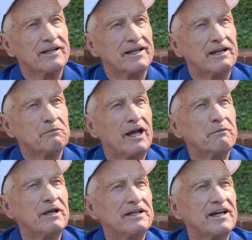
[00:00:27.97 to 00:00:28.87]
and he
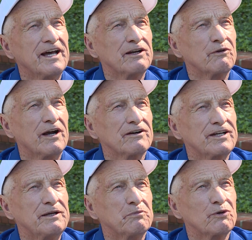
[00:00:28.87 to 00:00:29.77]
made me the head
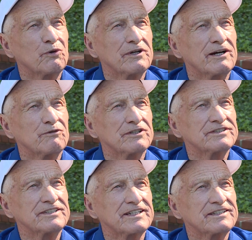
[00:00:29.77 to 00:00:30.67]
groundskeeper when I was
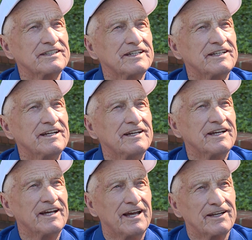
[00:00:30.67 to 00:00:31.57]
16.
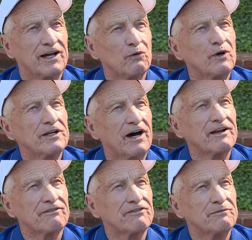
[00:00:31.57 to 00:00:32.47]
And I went
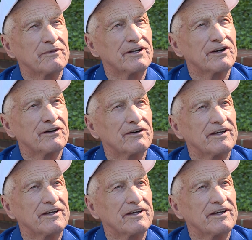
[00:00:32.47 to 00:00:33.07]
on from there.